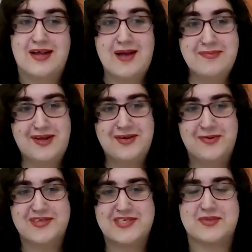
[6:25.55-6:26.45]
I'm not
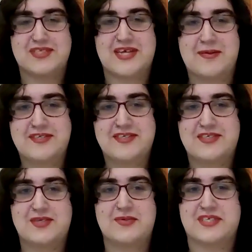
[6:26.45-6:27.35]
going to attempt
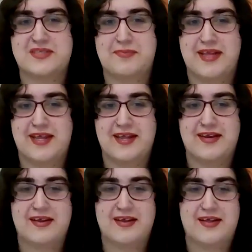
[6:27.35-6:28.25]
to
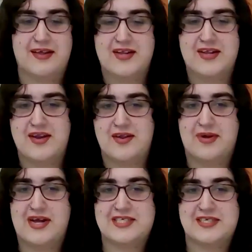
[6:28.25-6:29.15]
explain in any
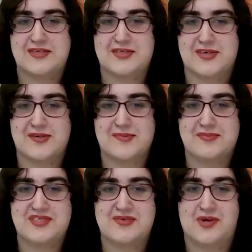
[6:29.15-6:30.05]
rational
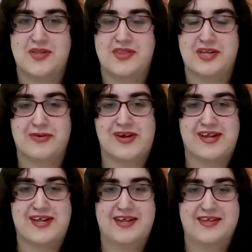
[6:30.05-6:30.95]
terms what the
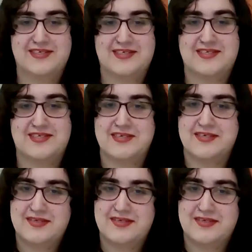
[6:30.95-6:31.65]
Trinity is.